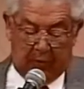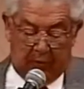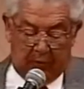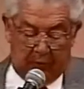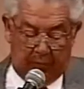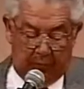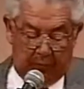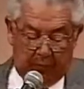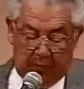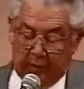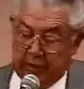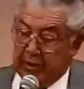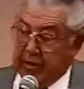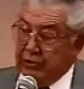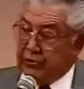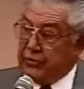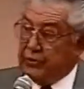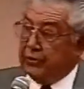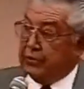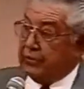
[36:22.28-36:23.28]
with
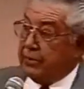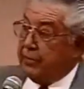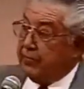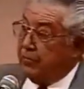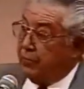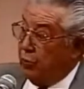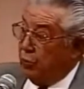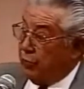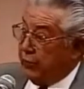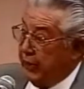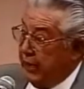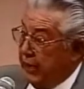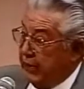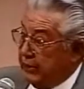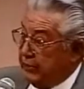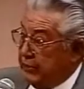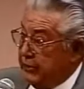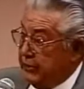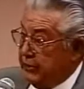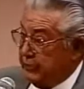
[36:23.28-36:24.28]
addition of some
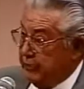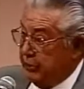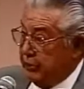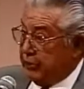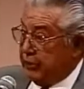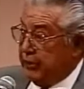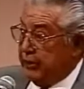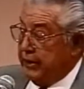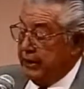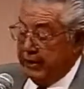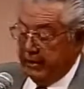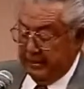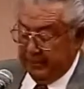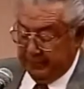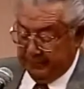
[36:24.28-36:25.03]
4,000 in personnel.